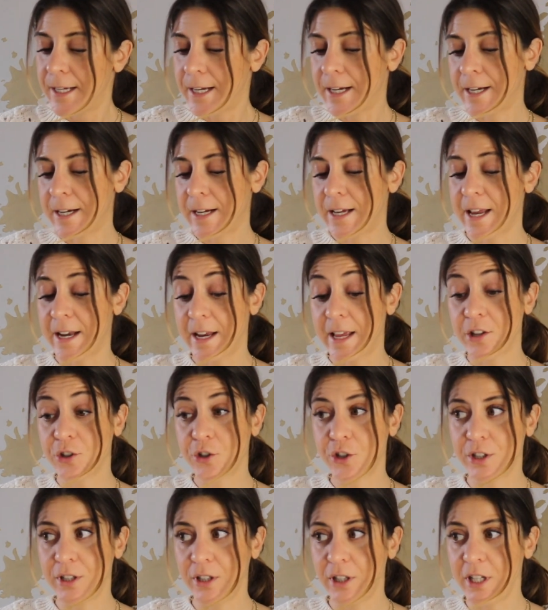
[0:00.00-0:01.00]
Uh, and
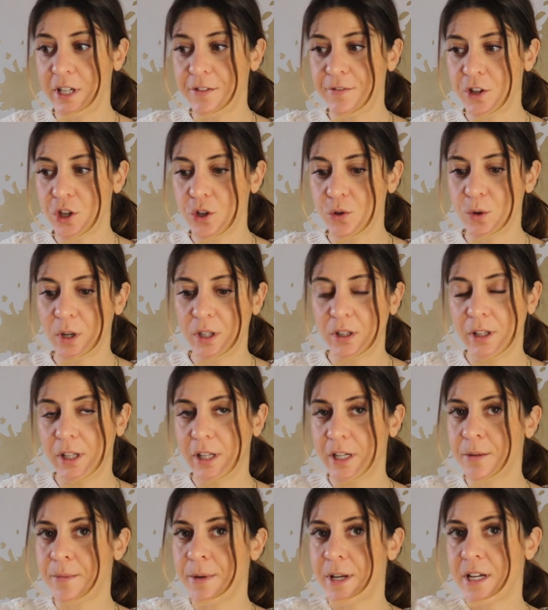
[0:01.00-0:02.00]
it could leave you a
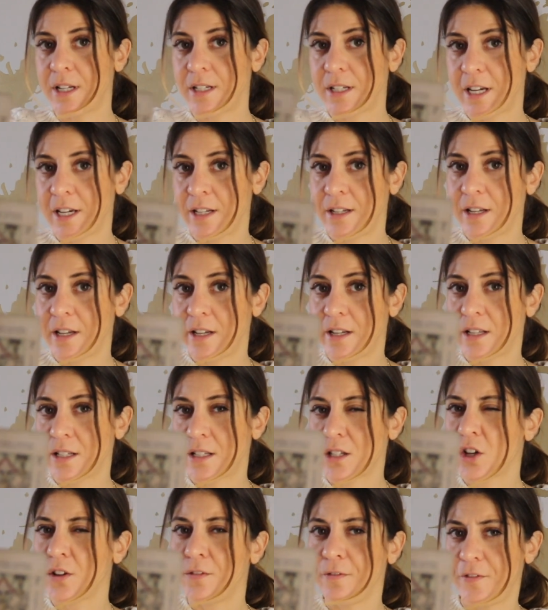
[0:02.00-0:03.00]
little bit in
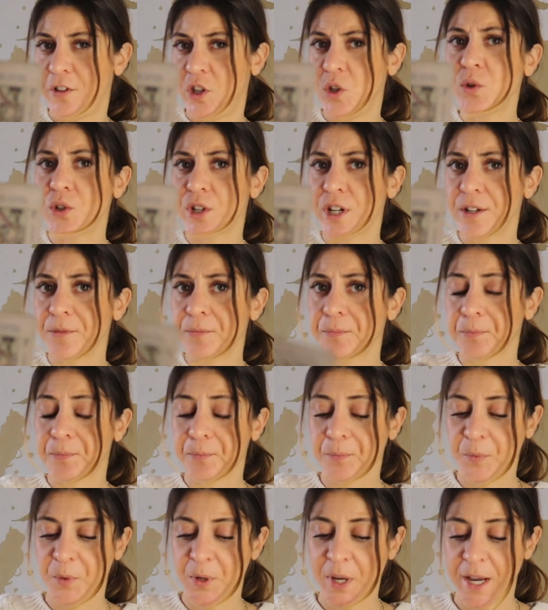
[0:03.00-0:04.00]
this confusion,
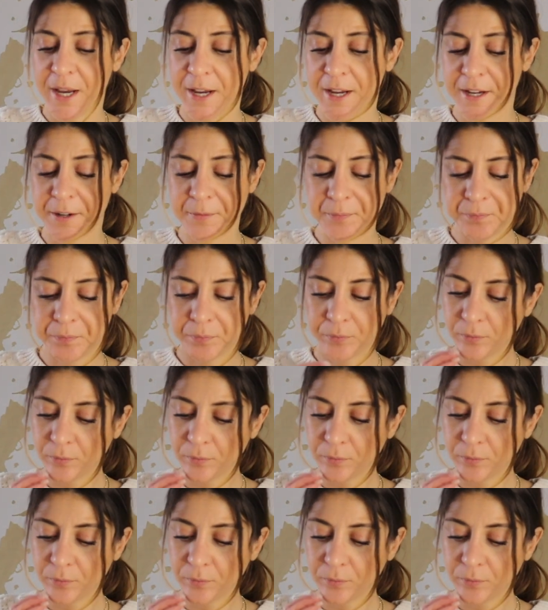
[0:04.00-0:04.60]
okay?